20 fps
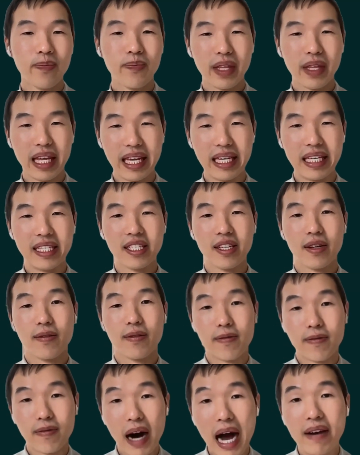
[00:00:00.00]
is
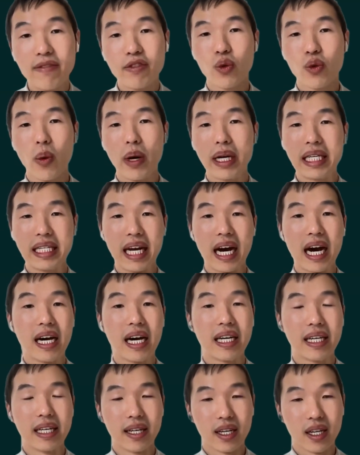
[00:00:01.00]

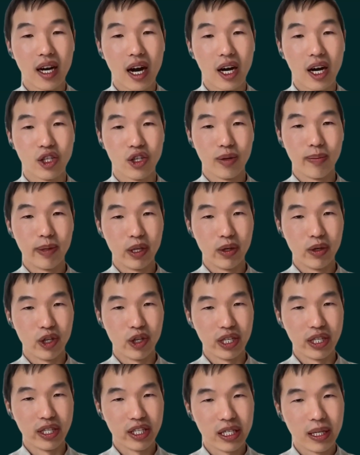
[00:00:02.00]
529
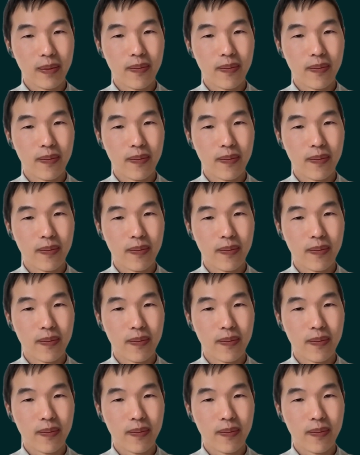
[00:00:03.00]
contributions.